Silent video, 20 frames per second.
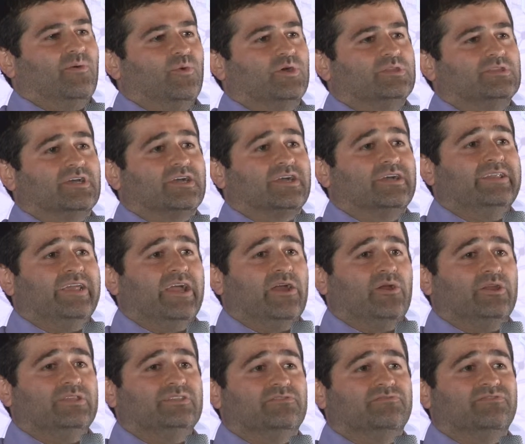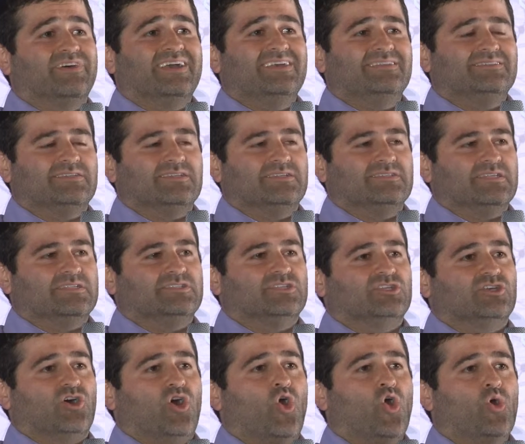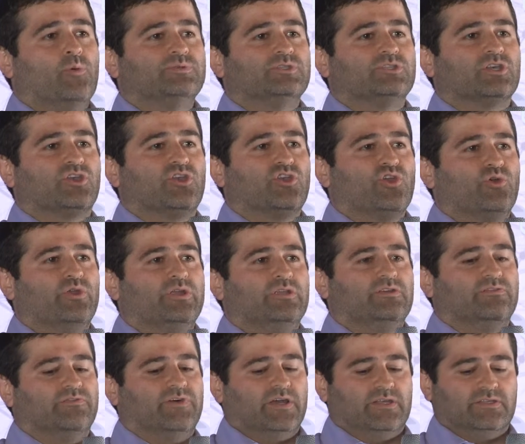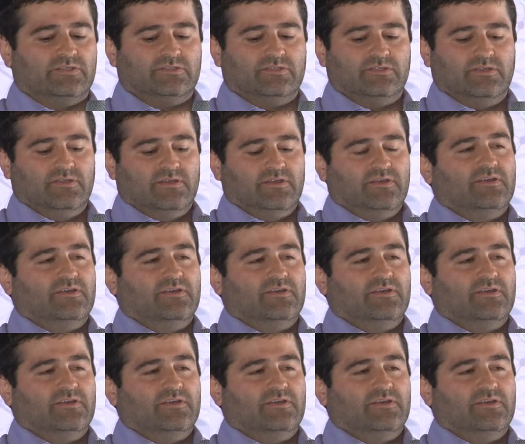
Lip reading: what the Canary device is, it's a home security device.